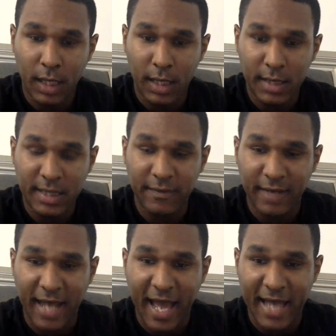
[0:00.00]

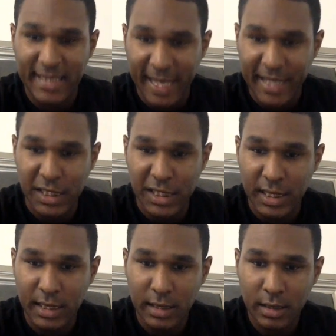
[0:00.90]

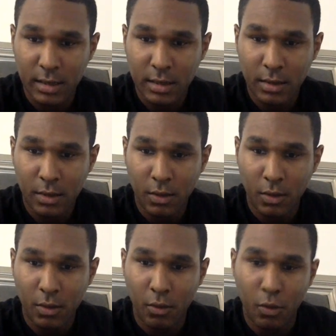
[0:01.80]
civilization
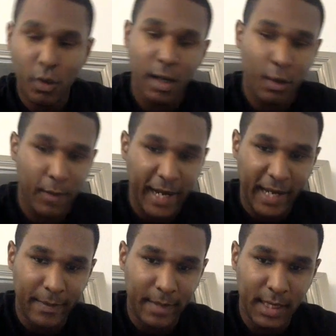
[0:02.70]
or
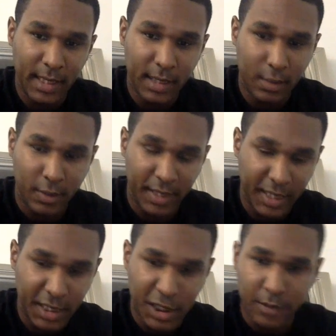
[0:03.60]
Arabia or
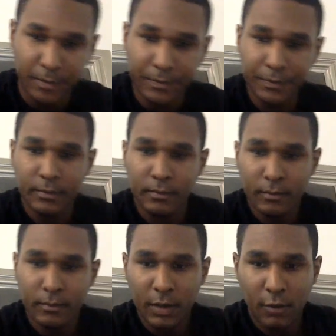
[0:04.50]
Egypt,
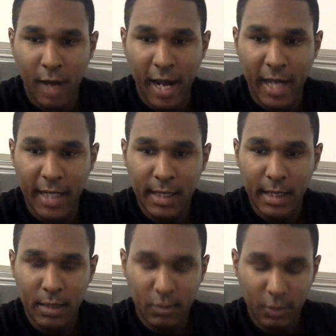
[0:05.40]
right,
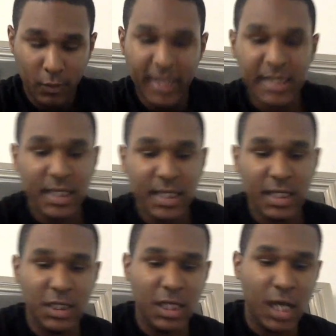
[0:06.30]
we went into the
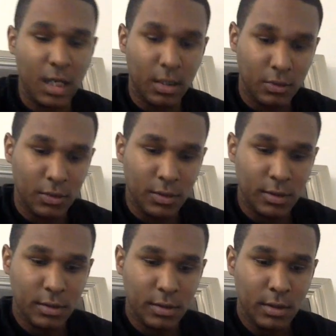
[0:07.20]

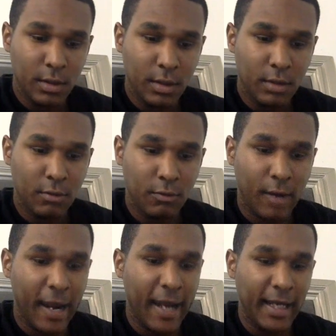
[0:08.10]
jungles,
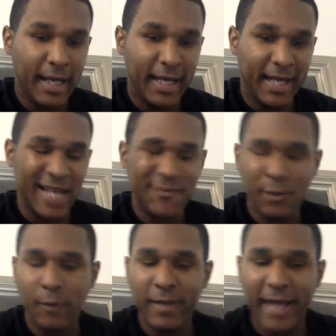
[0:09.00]
right? And that's
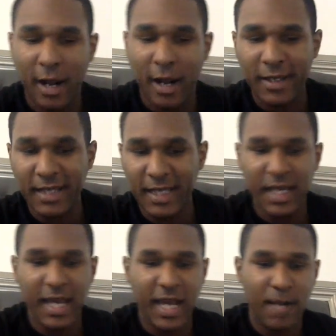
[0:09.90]
where we got our kinky
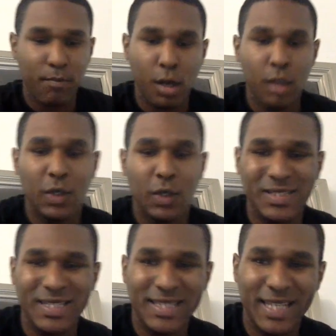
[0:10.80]
hair, broad nose,
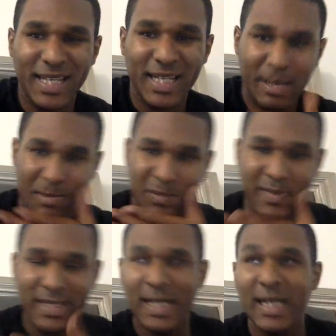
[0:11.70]
and thick lips,
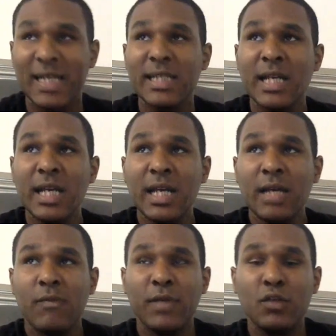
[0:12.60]
because
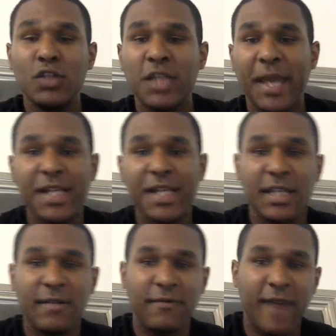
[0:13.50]
when you change the
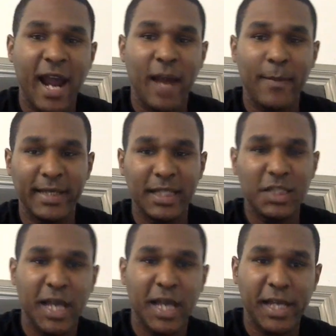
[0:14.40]
environment, the
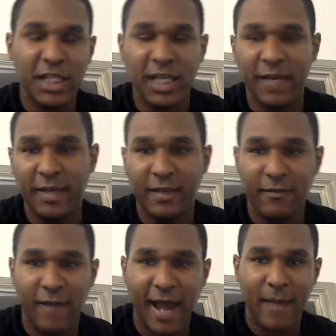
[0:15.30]
changing of the
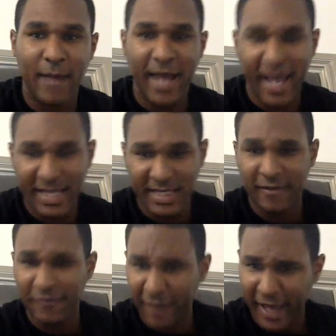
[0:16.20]
environment has an
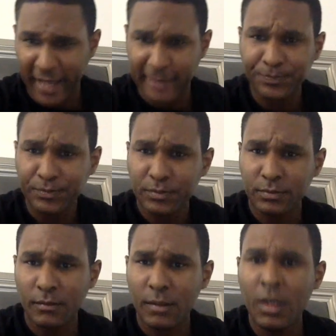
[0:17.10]
effect
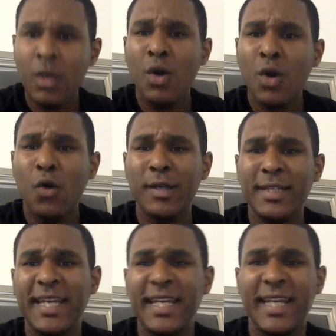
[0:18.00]
on
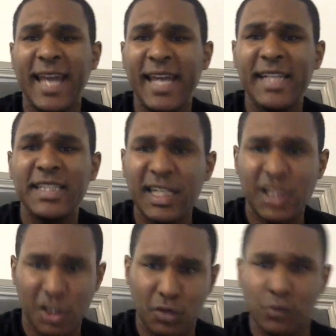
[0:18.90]
DNA and tissue.